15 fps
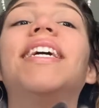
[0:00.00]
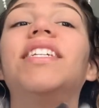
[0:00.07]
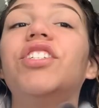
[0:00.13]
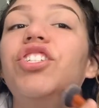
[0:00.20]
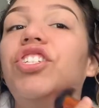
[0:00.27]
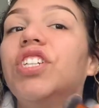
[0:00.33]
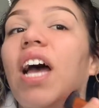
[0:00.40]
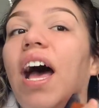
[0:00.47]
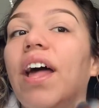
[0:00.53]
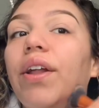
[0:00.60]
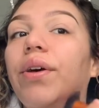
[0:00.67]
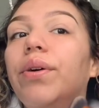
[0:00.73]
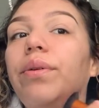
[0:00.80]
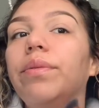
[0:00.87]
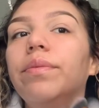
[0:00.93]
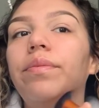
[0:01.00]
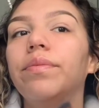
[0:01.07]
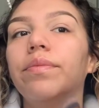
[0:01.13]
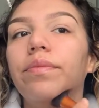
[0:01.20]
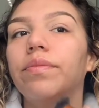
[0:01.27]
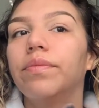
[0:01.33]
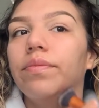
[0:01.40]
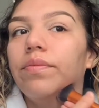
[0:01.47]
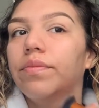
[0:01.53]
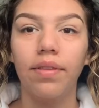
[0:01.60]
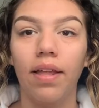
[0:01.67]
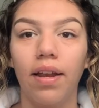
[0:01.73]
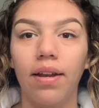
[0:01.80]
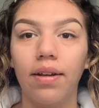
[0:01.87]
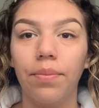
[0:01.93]
a shadow
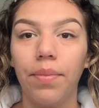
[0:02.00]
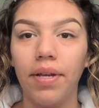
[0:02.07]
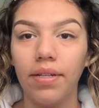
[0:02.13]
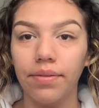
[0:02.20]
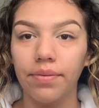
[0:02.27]
that is my